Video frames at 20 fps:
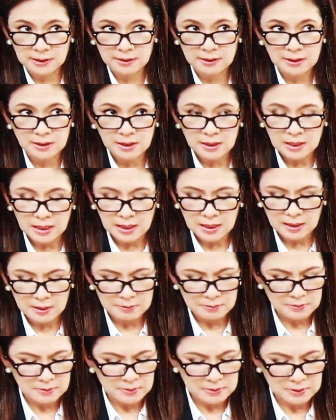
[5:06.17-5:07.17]
Yeah.
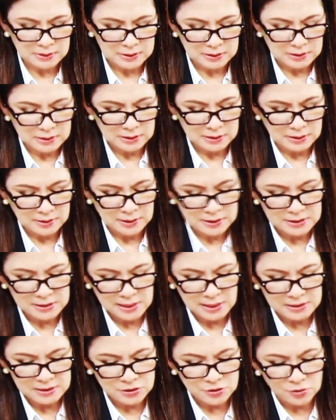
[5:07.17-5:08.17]

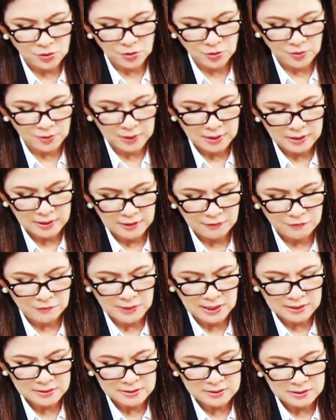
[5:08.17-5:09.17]
This has no
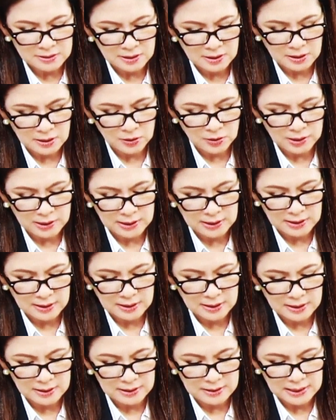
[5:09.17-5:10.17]
effect
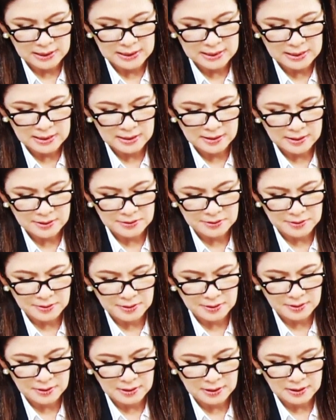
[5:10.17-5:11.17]
on any
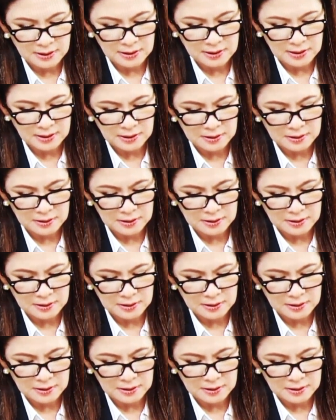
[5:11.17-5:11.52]
other